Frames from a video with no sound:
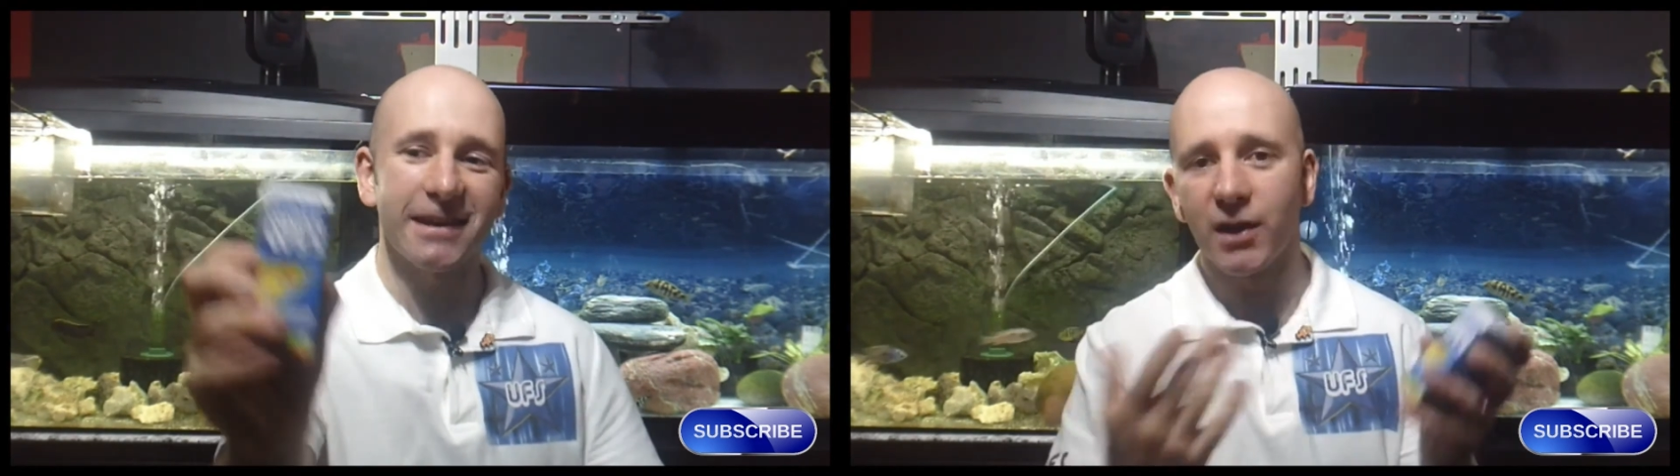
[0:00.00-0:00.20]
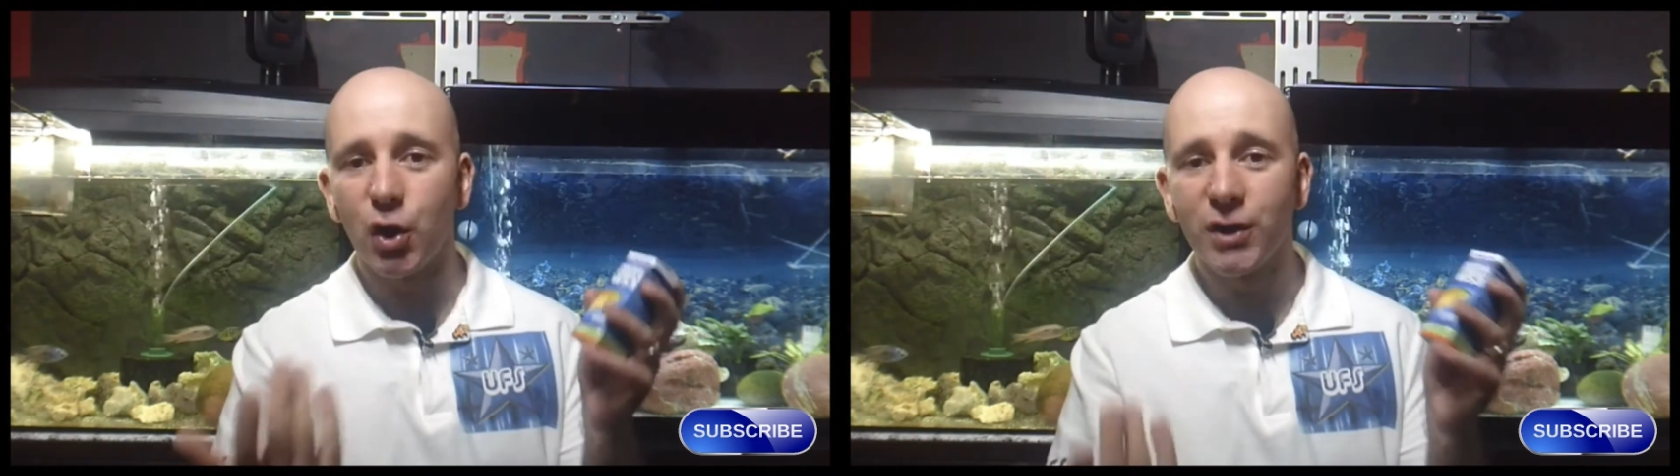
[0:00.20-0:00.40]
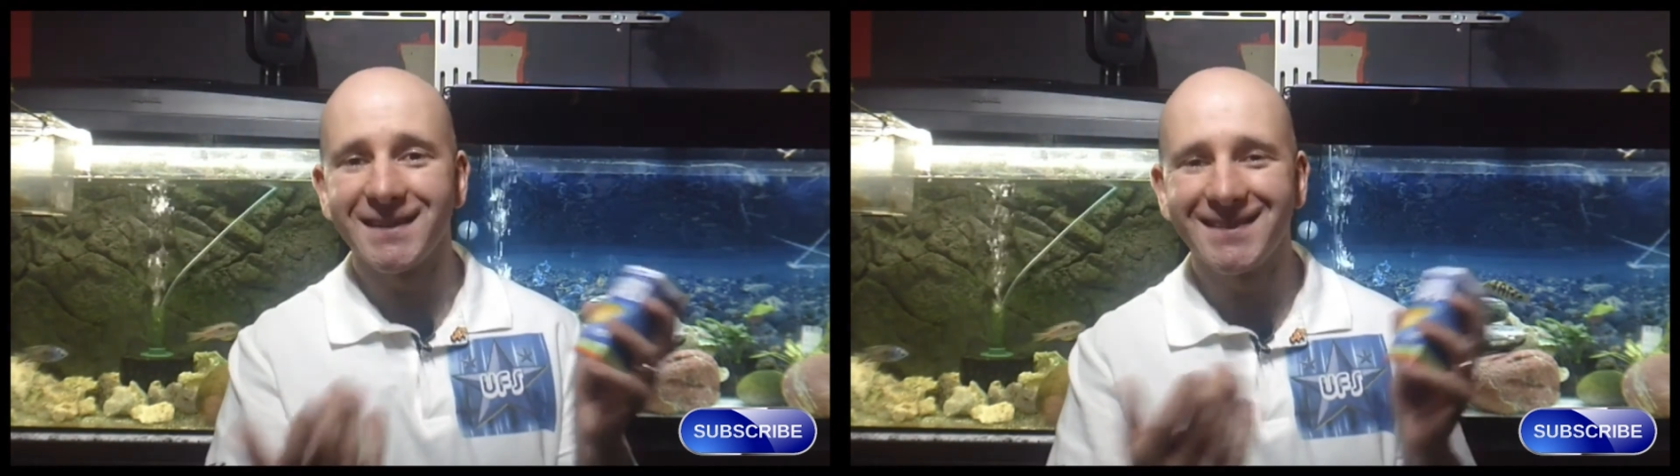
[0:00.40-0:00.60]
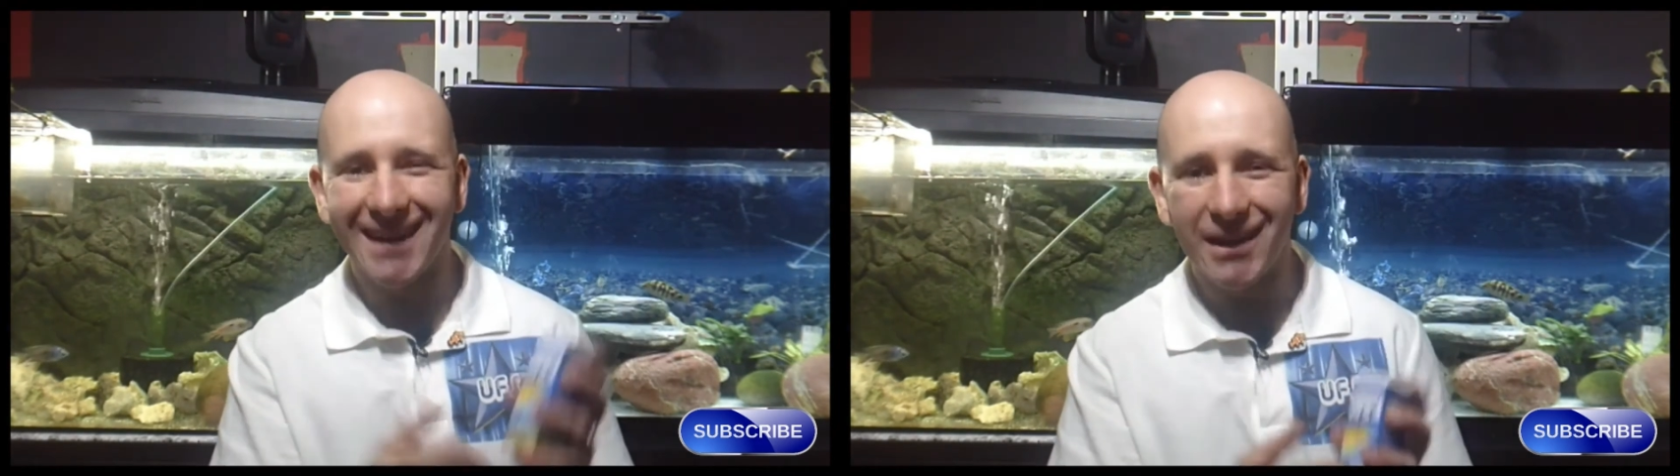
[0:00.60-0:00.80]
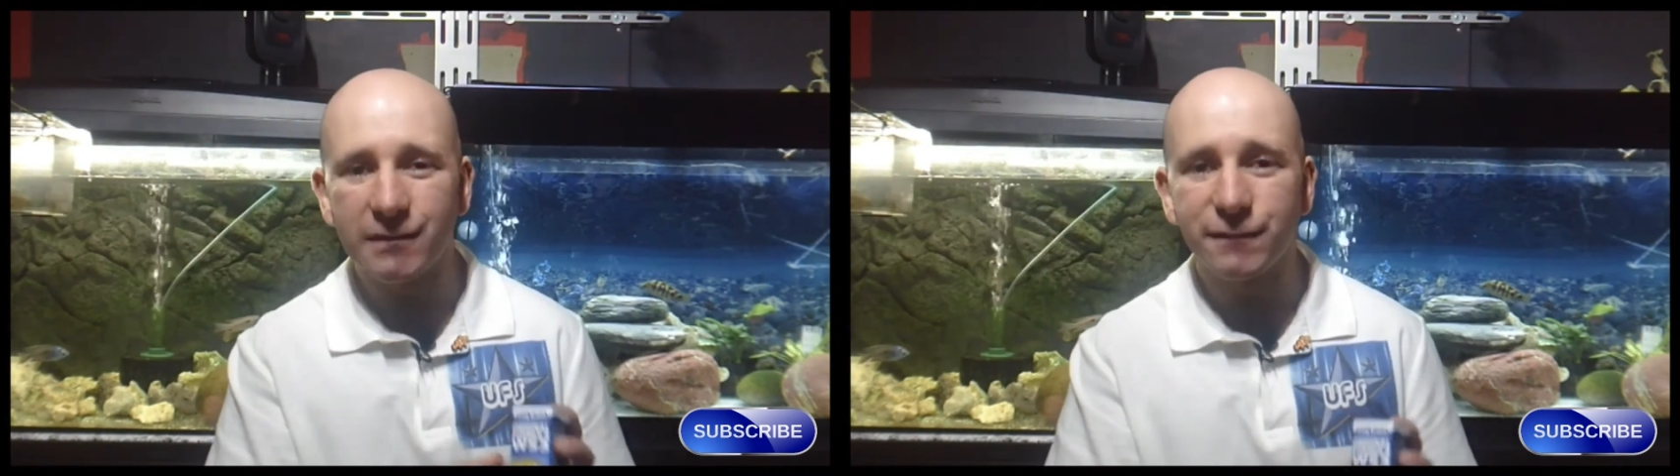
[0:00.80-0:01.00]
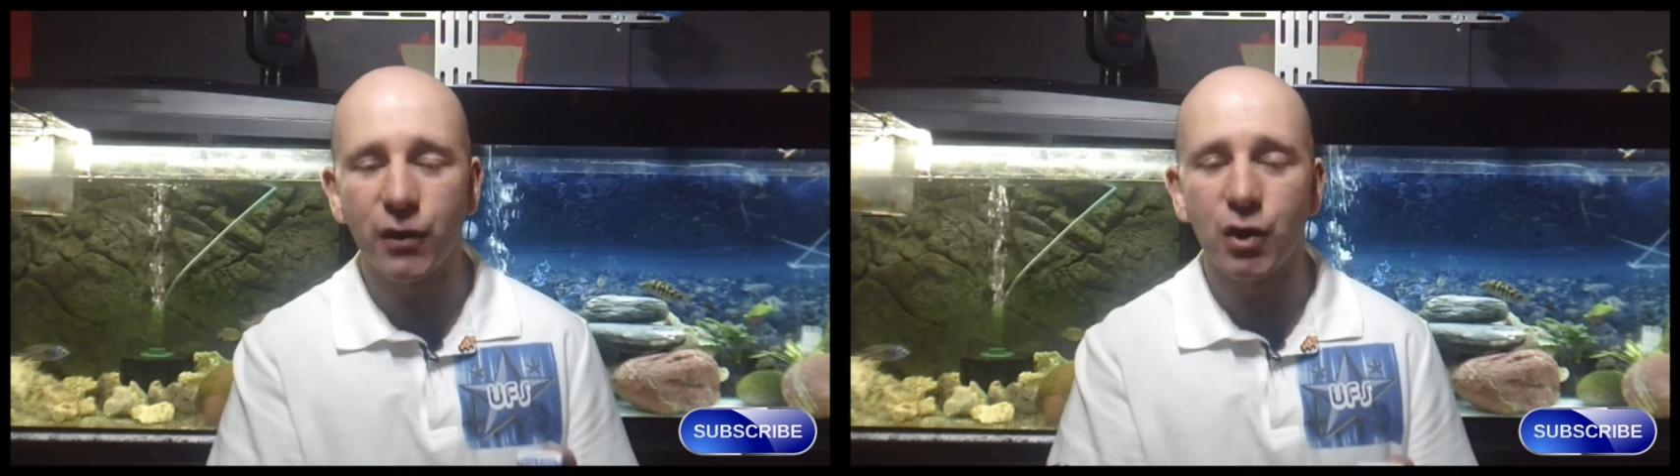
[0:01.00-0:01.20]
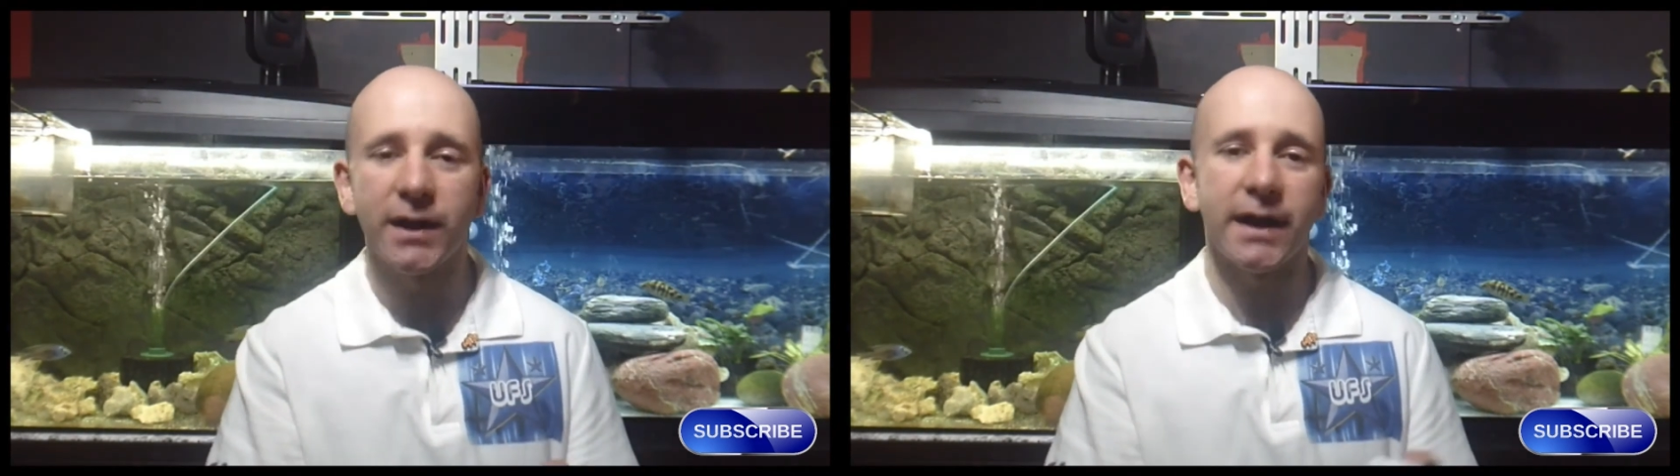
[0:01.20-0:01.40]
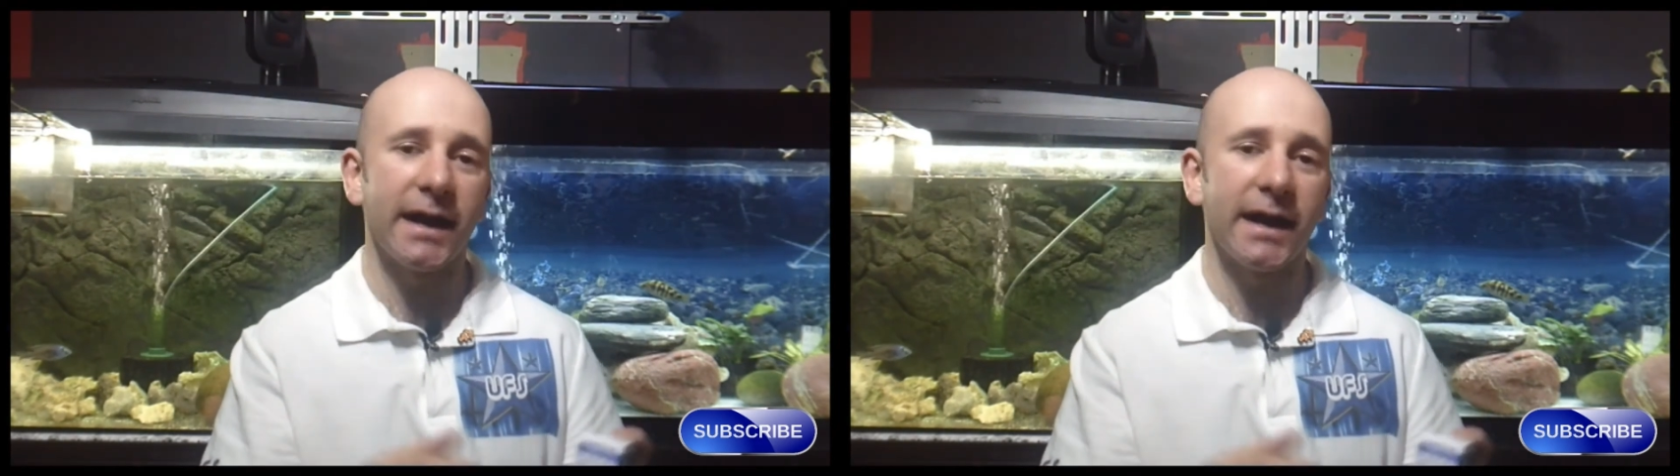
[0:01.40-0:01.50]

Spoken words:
The only downfall,